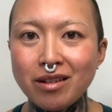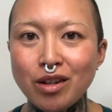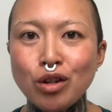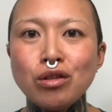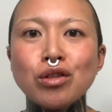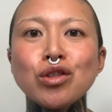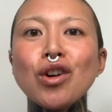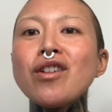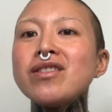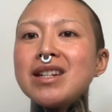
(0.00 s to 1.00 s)
You
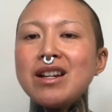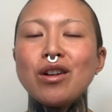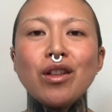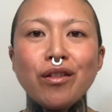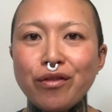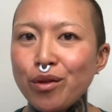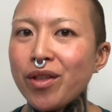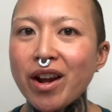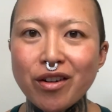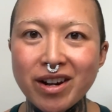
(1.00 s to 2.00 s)
deserve to eat all the food
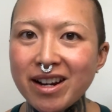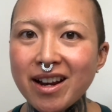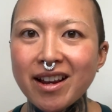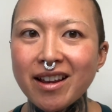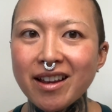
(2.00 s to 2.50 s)
that you're eating